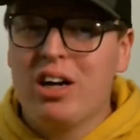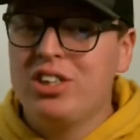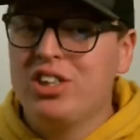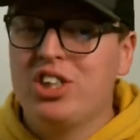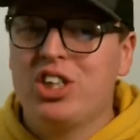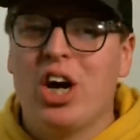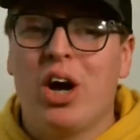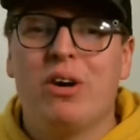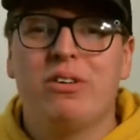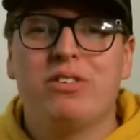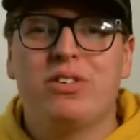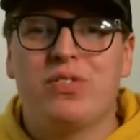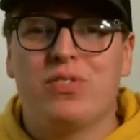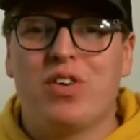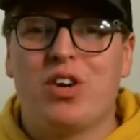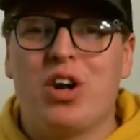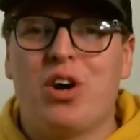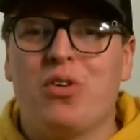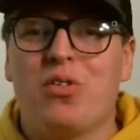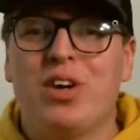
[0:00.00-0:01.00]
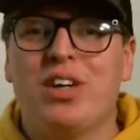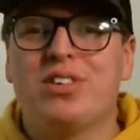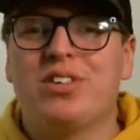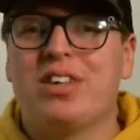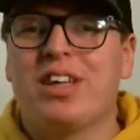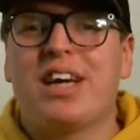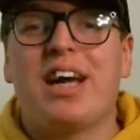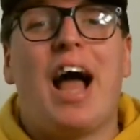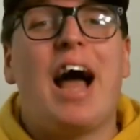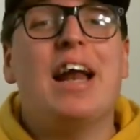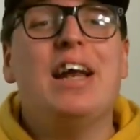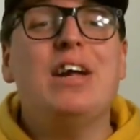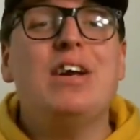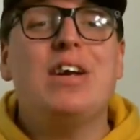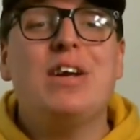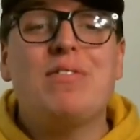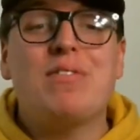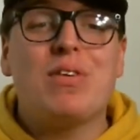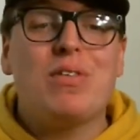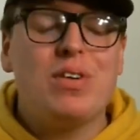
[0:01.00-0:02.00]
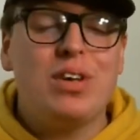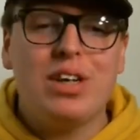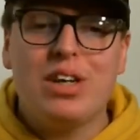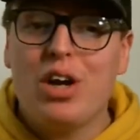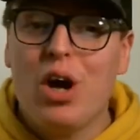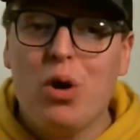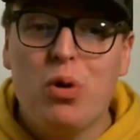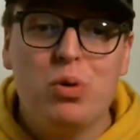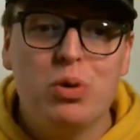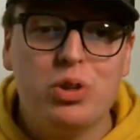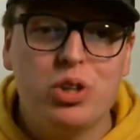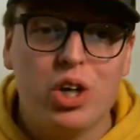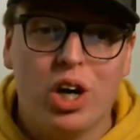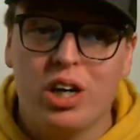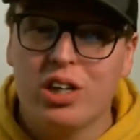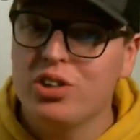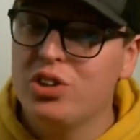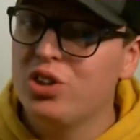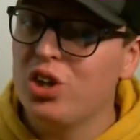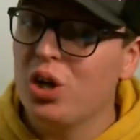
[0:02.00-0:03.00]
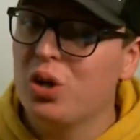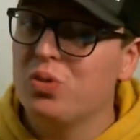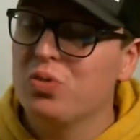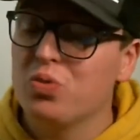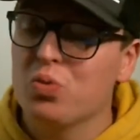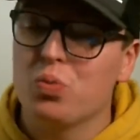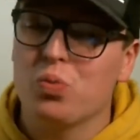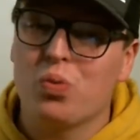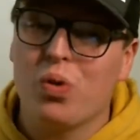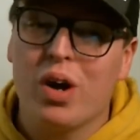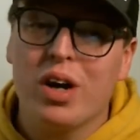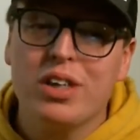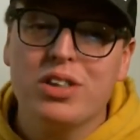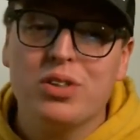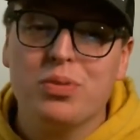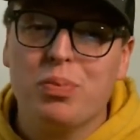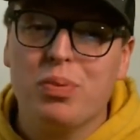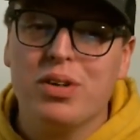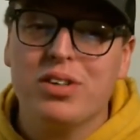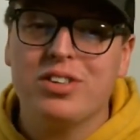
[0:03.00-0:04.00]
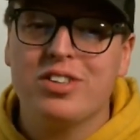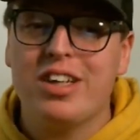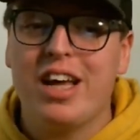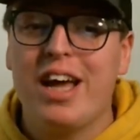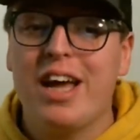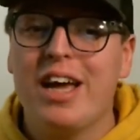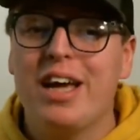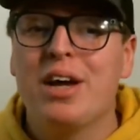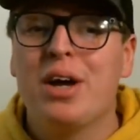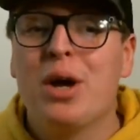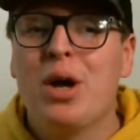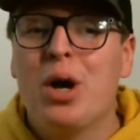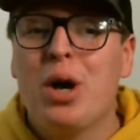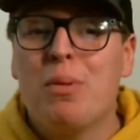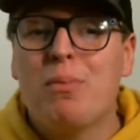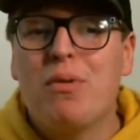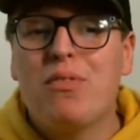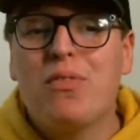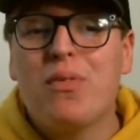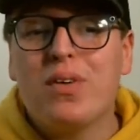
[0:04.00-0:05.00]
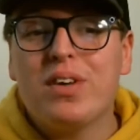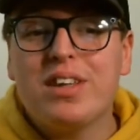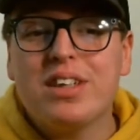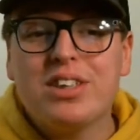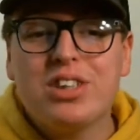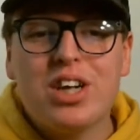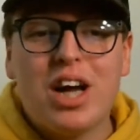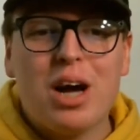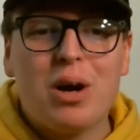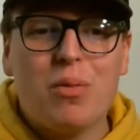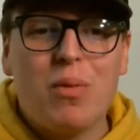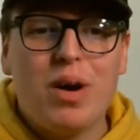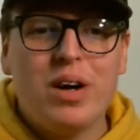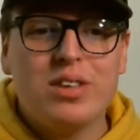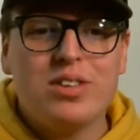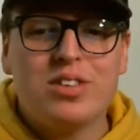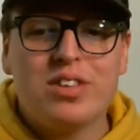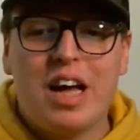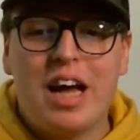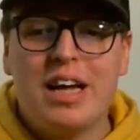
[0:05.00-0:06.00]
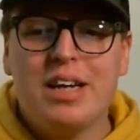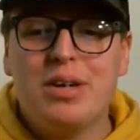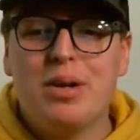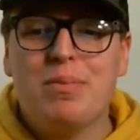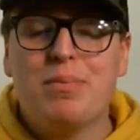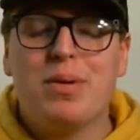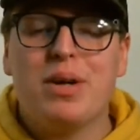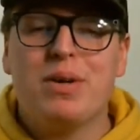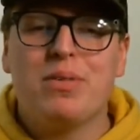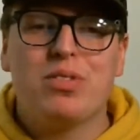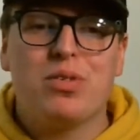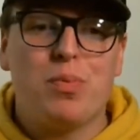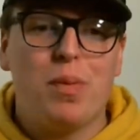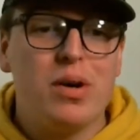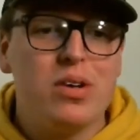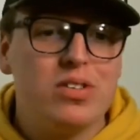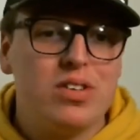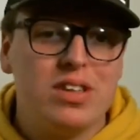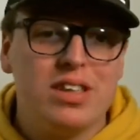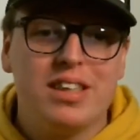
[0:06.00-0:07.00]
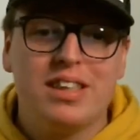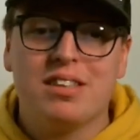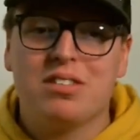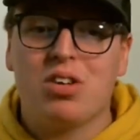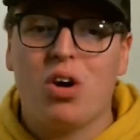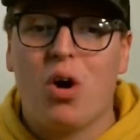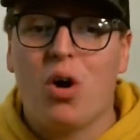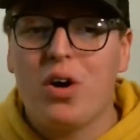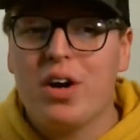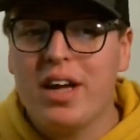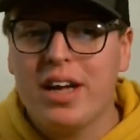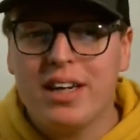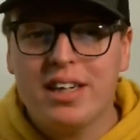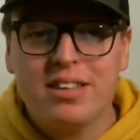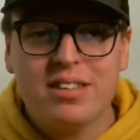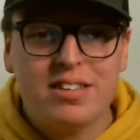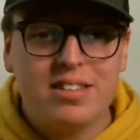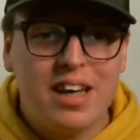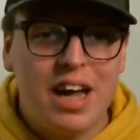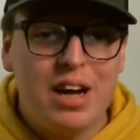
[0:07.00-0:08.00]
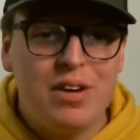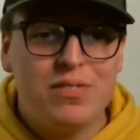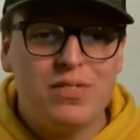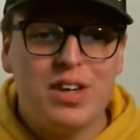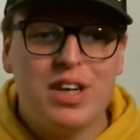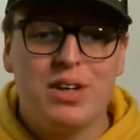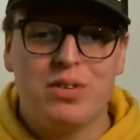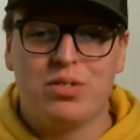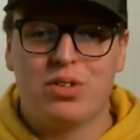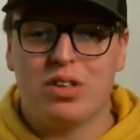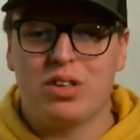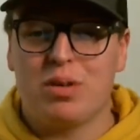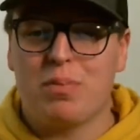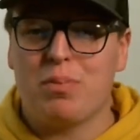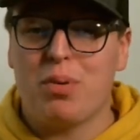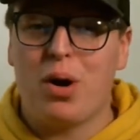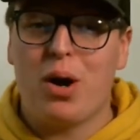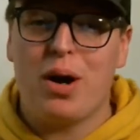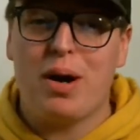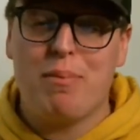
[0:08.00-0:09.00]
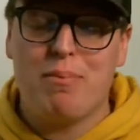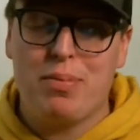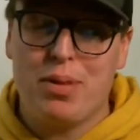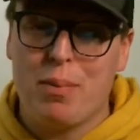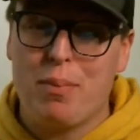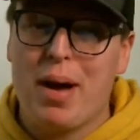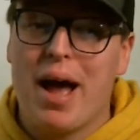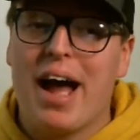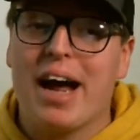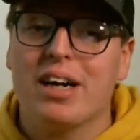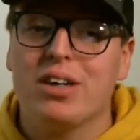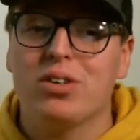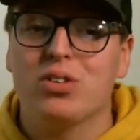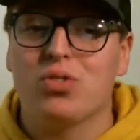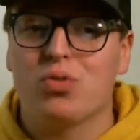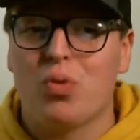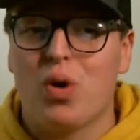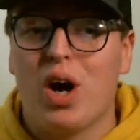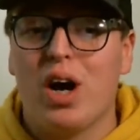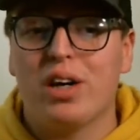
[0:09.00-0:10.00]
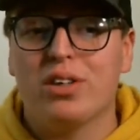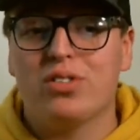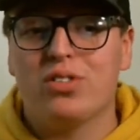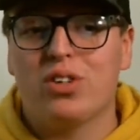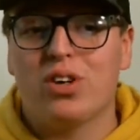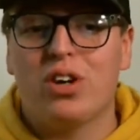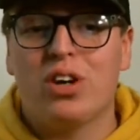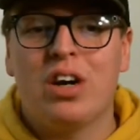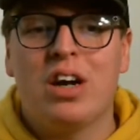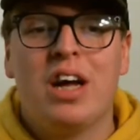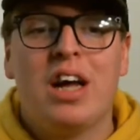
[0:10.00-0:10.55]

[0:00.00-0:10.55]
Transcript: Jones for no reason? Like, I didn't even really know who Josh Jones was per se before the Jaguars signed him, but he was supposedly this hard hitting safety. He was on the pa- the Packers roster.